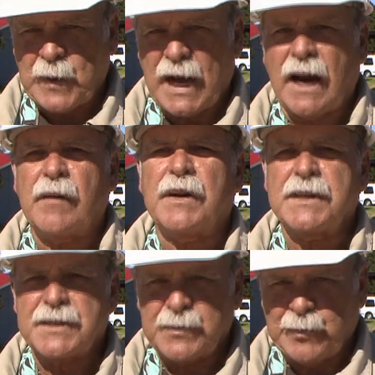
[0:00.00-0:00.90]

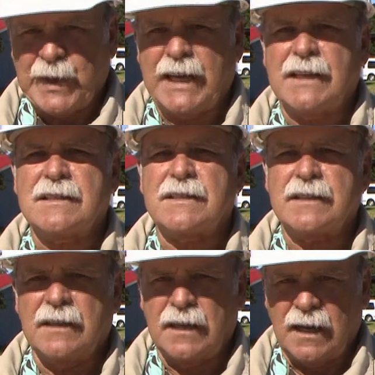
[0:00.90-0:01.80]
parish-based
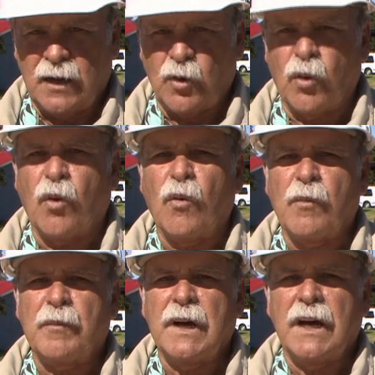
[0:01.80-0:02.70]
home,
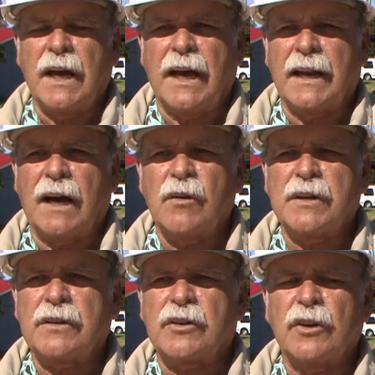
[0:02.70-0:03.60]
and I would
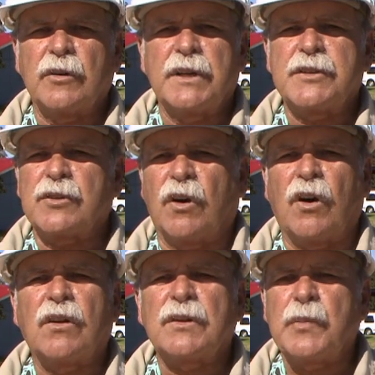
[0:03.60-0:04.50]
encourage
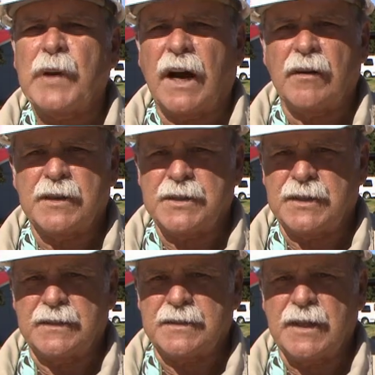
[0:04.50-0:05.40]
all the
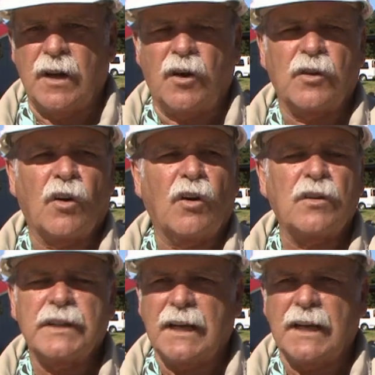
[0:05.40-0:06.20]
parishes on all the